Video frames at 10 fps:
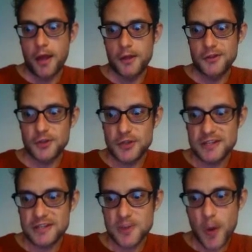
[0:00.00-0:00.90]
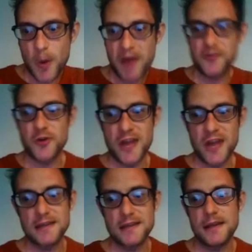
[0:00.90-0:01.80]
So this is a way of
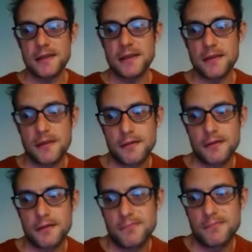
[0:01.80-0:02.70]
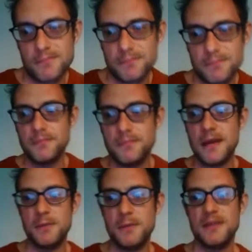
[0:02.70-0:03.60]
creating
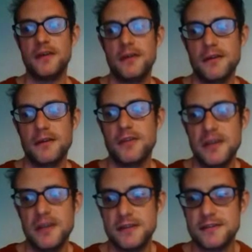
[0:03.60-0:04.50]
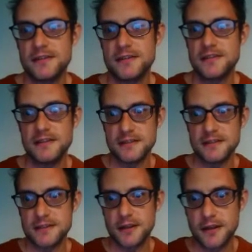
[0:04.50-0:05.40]
maybe the
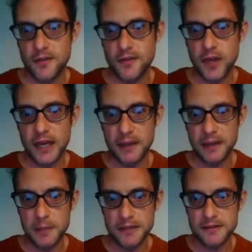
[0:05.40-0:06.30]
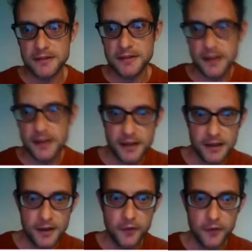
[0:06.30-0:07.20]
interstices, the ligaments
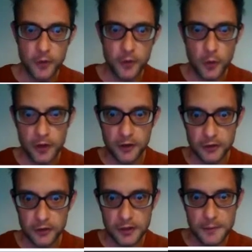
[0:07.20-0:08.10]
of your world.